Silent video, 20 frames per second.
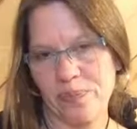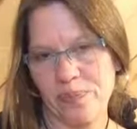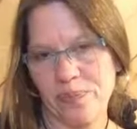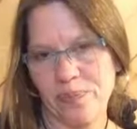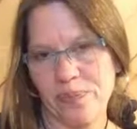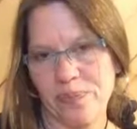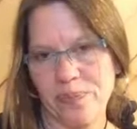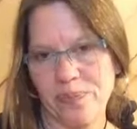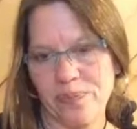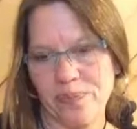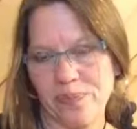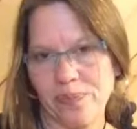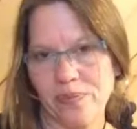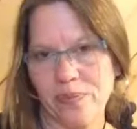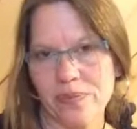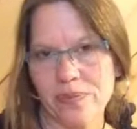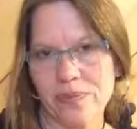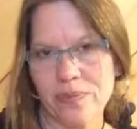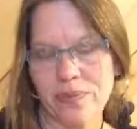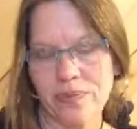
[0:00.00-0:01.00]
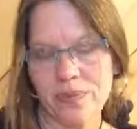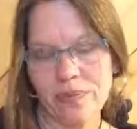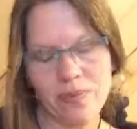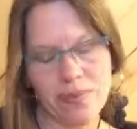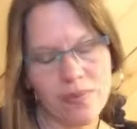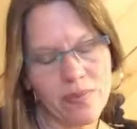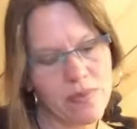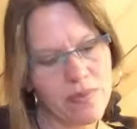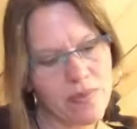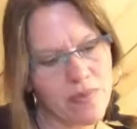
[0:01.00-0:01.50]

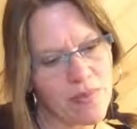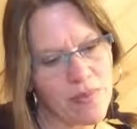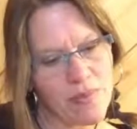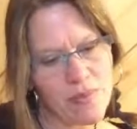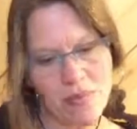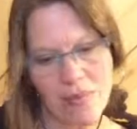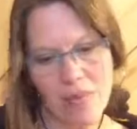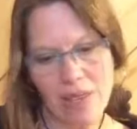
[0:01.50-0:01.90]
No one is speaking in this clip.